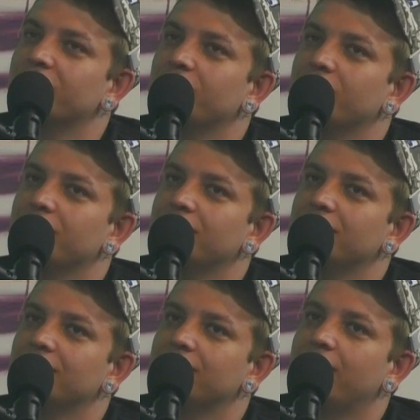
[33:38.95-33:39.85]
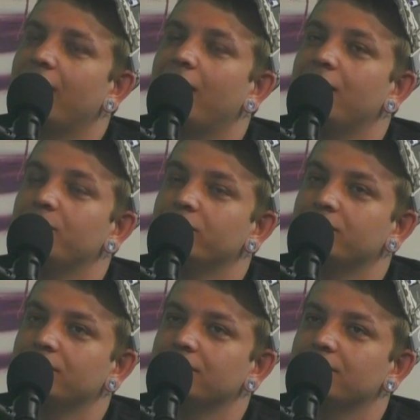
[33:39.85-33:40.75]
on the
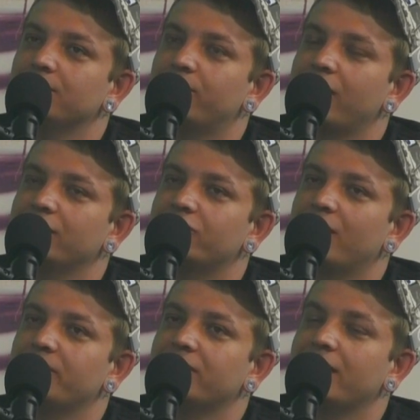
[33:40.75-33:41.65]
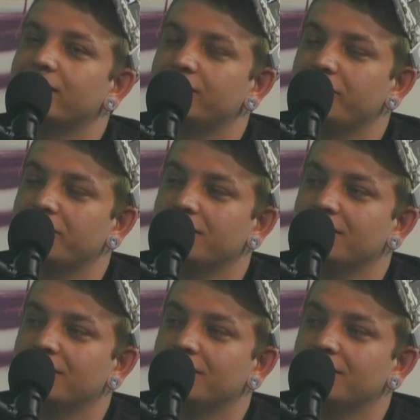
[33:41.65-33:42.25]
album probably dropping next year.